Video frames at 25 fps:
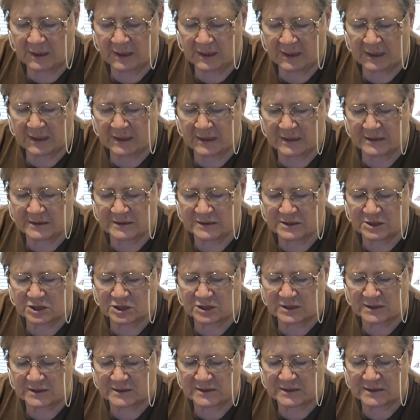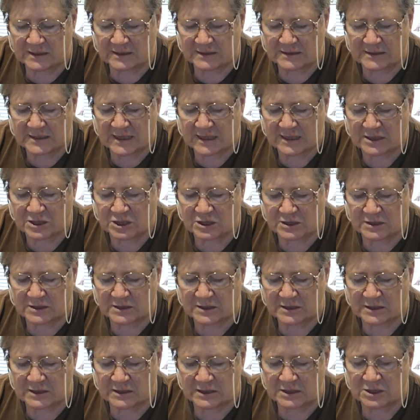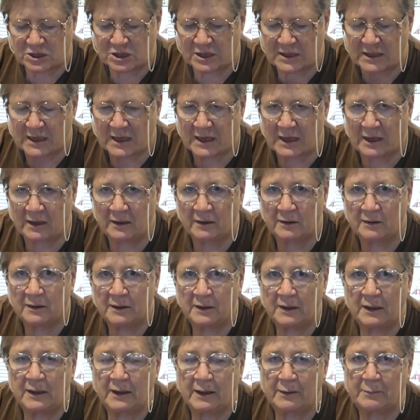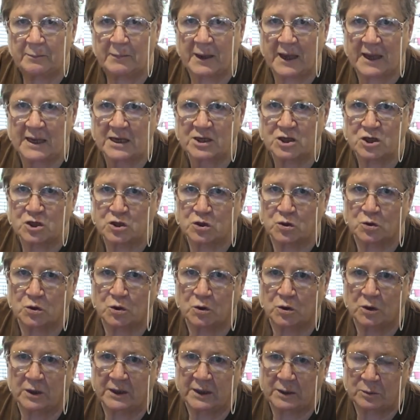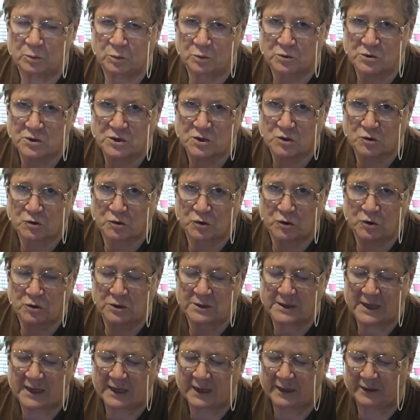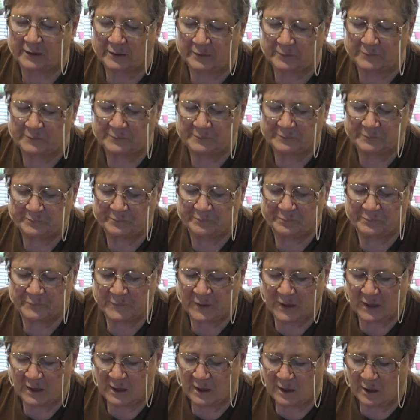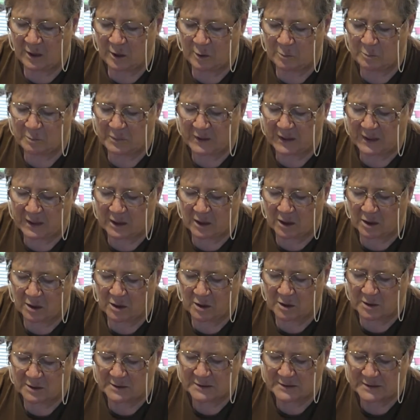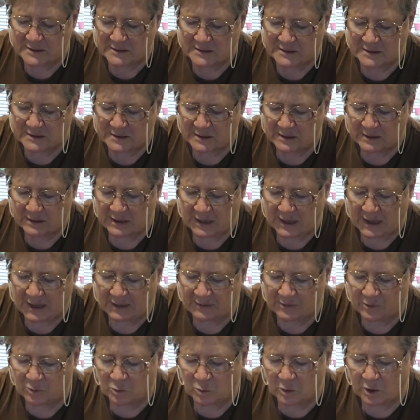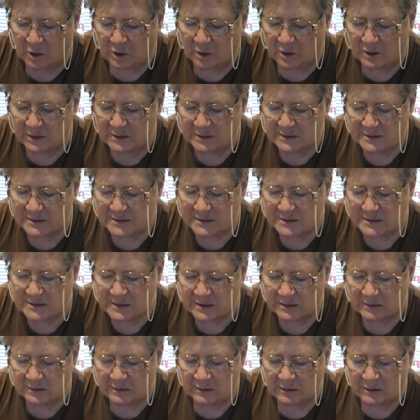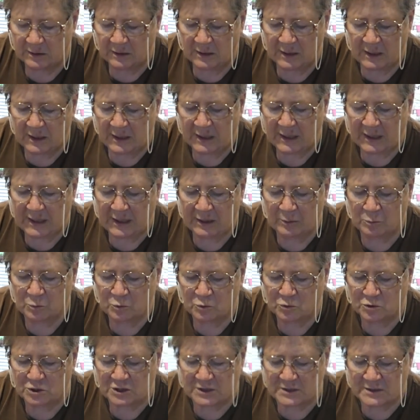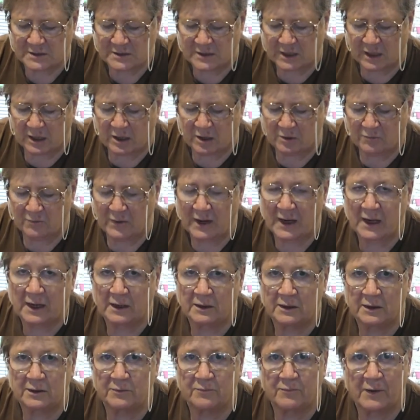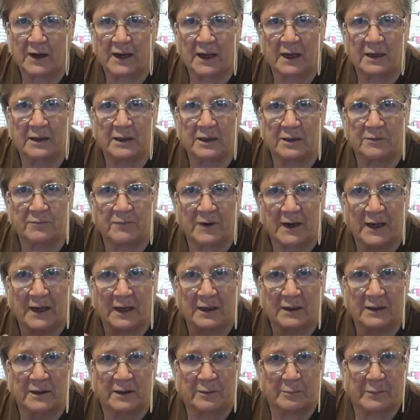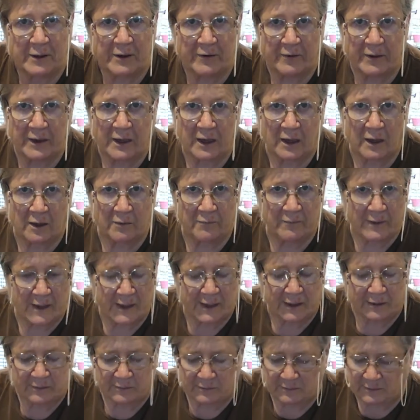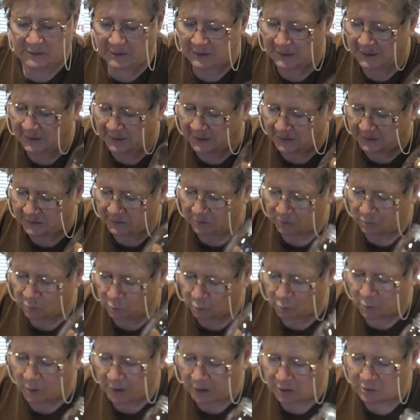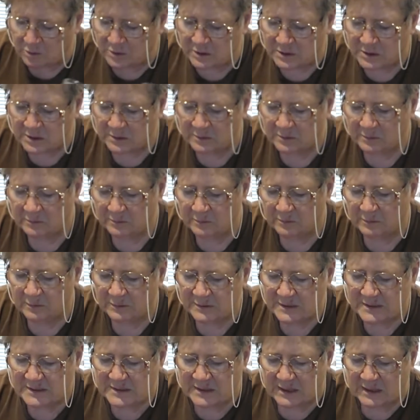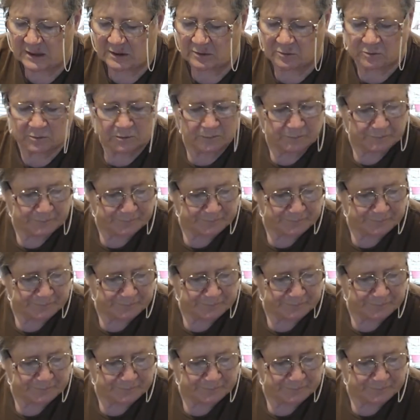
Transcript: is just attach it to the jar, make sure it will screw down, because otherwise it will just go round and round and round the merry-go-round, and it won't seal.